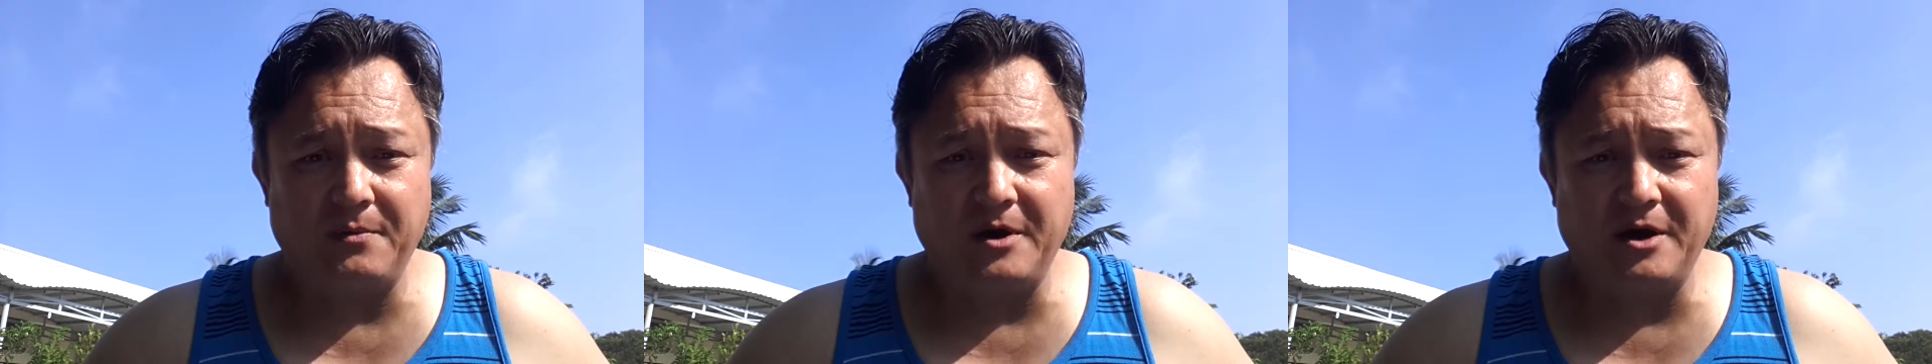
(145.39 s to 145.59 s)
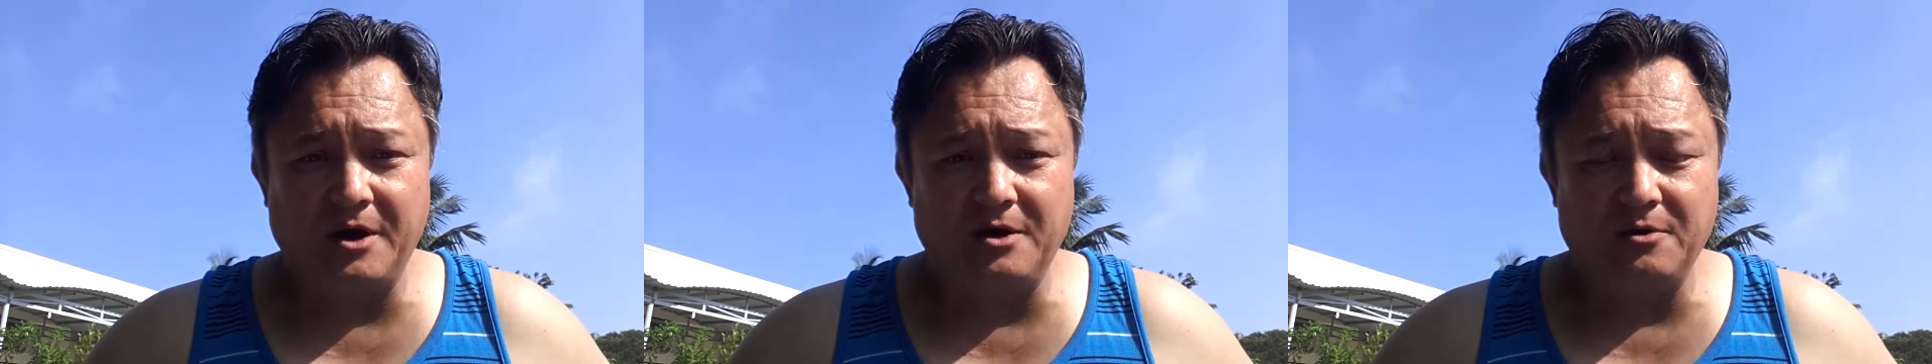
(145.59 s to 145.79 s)

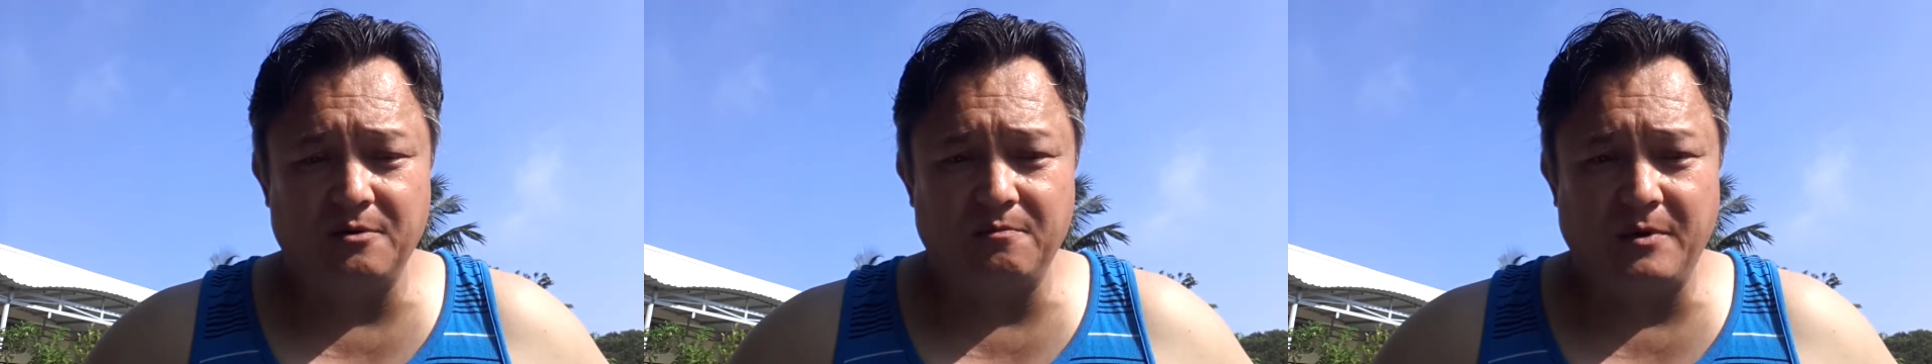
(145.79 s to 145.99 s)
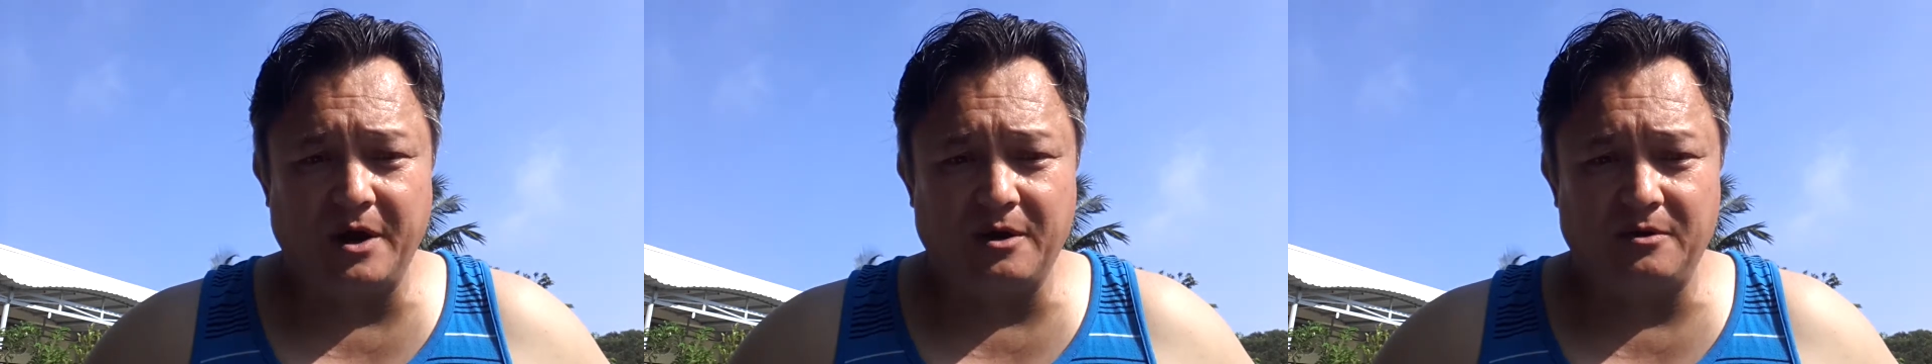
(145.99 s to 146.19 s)
about 100
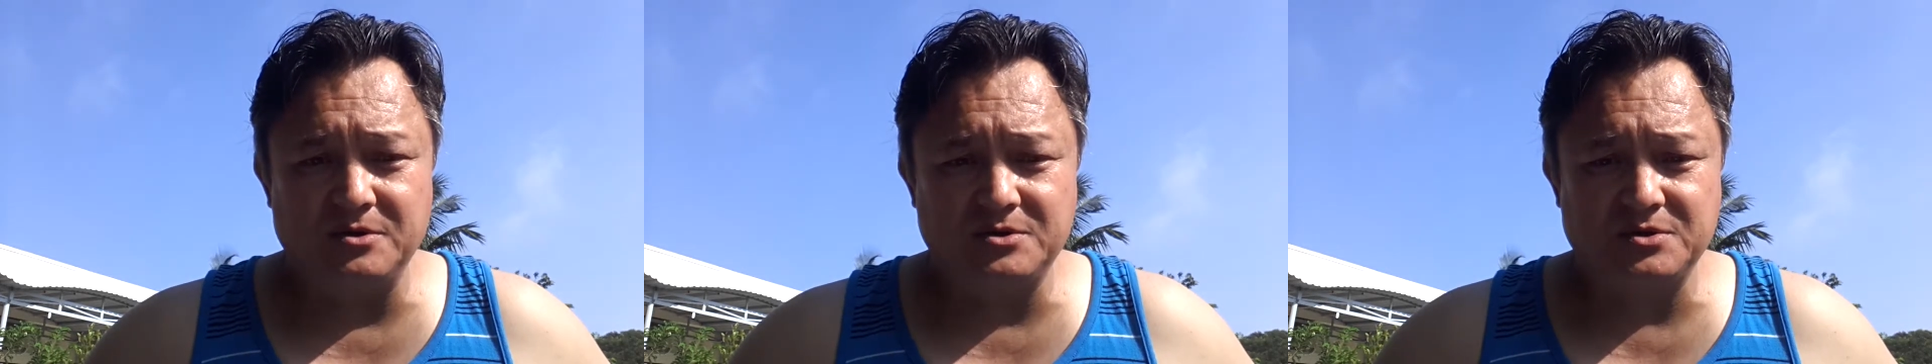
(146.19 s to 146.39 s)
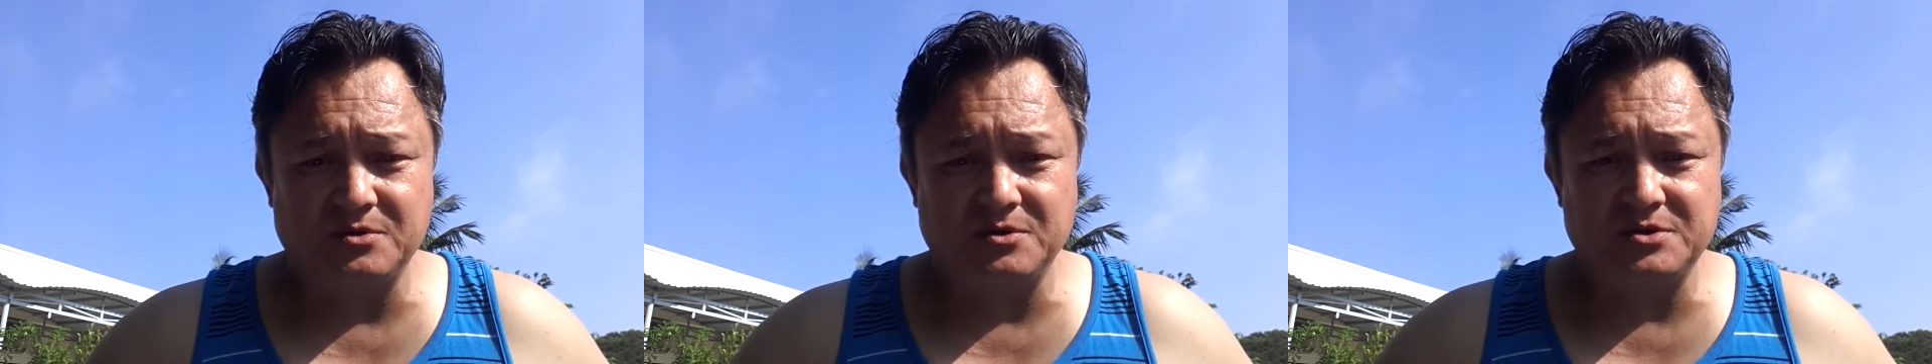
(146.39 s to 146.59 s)

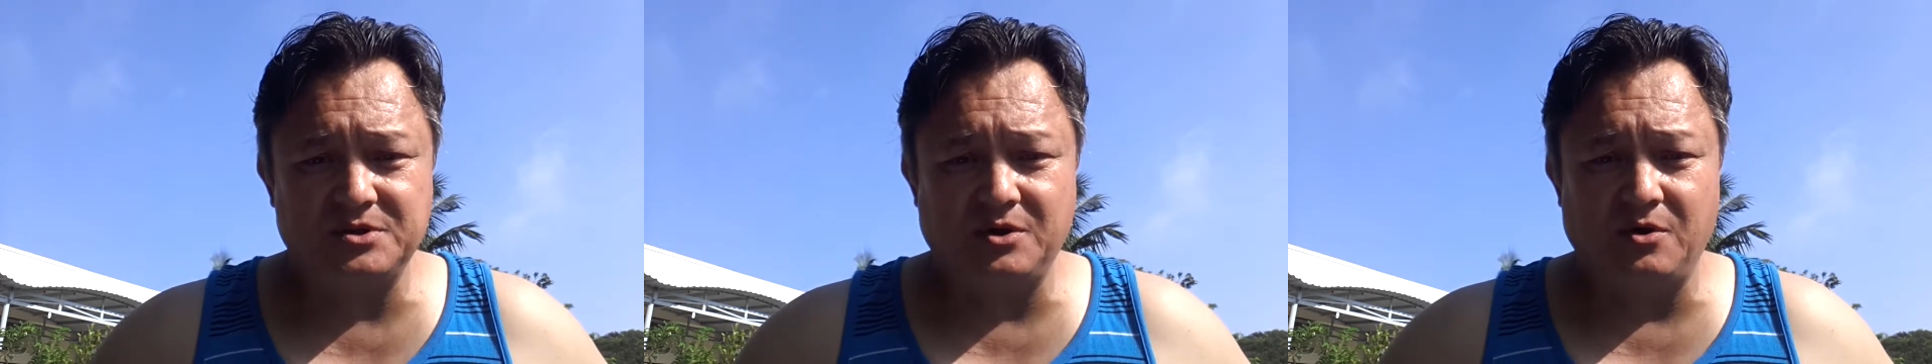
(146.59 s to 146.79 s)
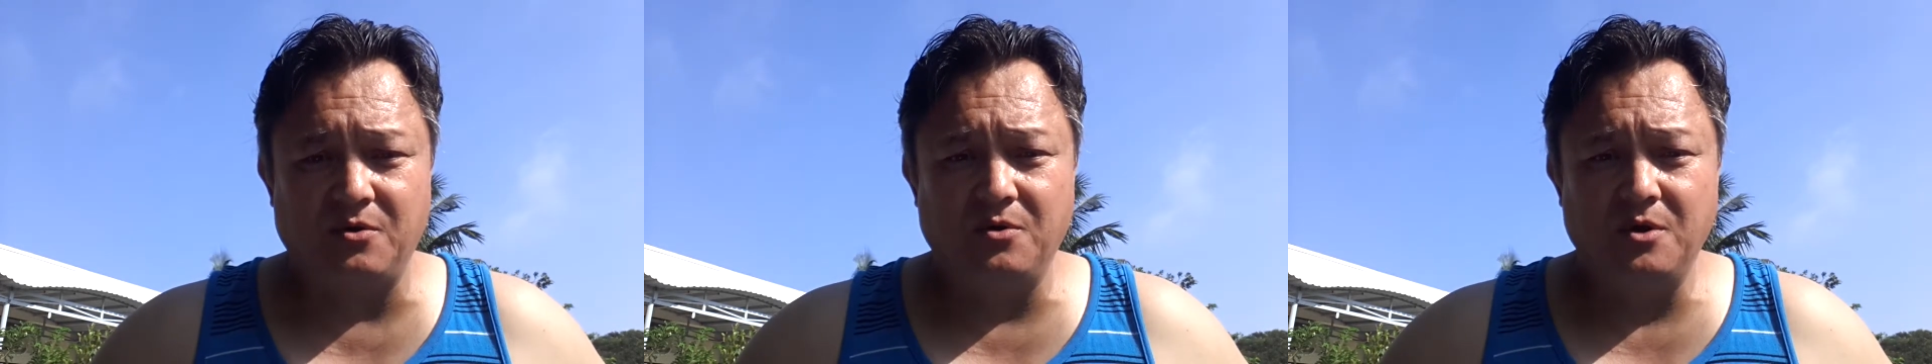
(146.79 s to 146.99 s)
miles or
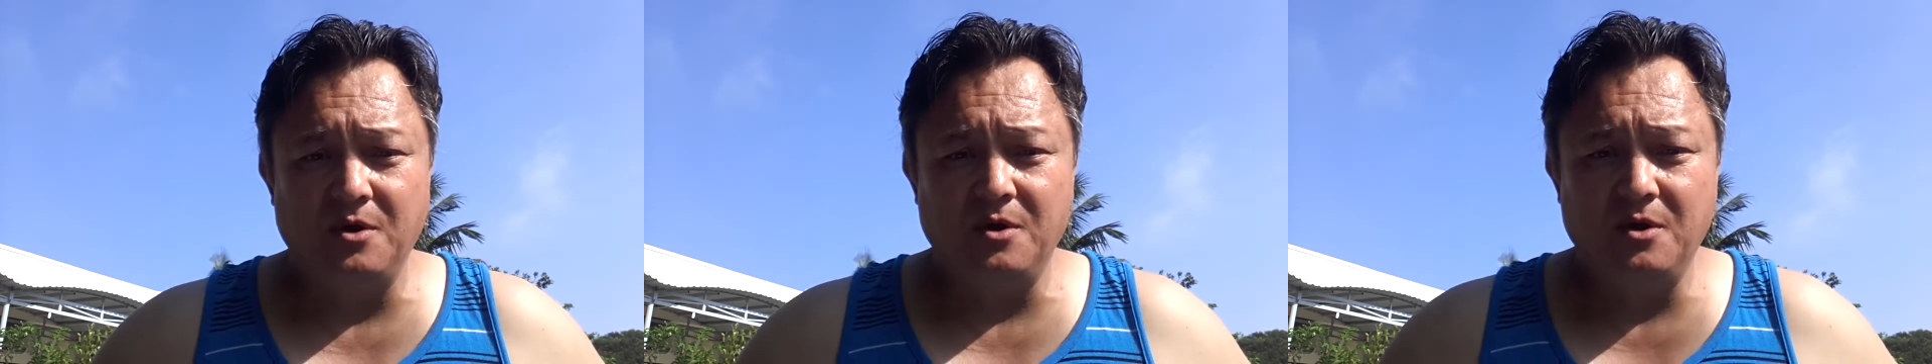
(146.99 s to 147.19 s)
so